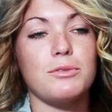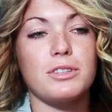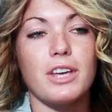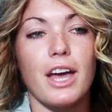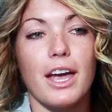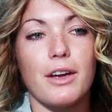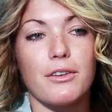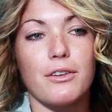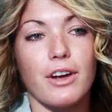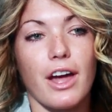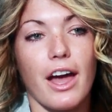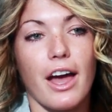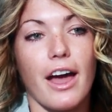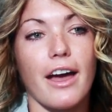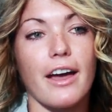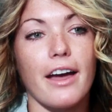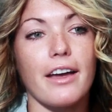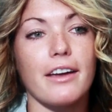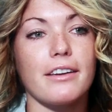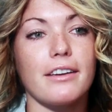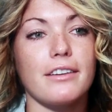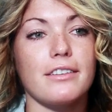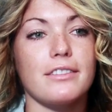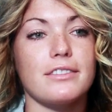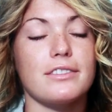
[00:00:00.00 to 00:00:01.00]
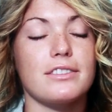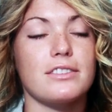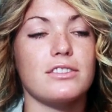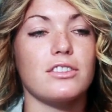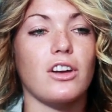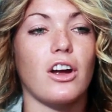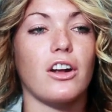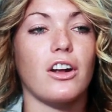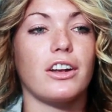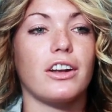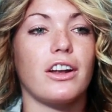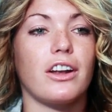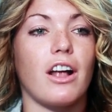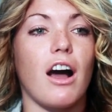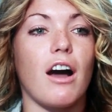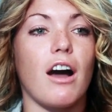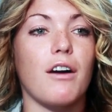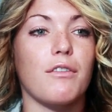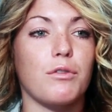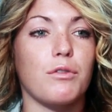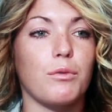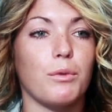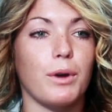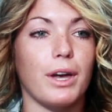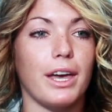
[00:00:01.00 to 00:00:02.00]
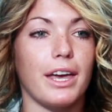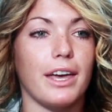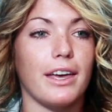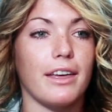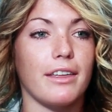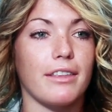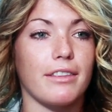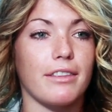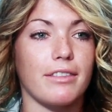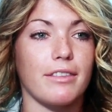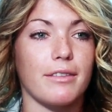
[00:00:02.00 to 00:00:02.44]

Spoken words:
to Iraq started off with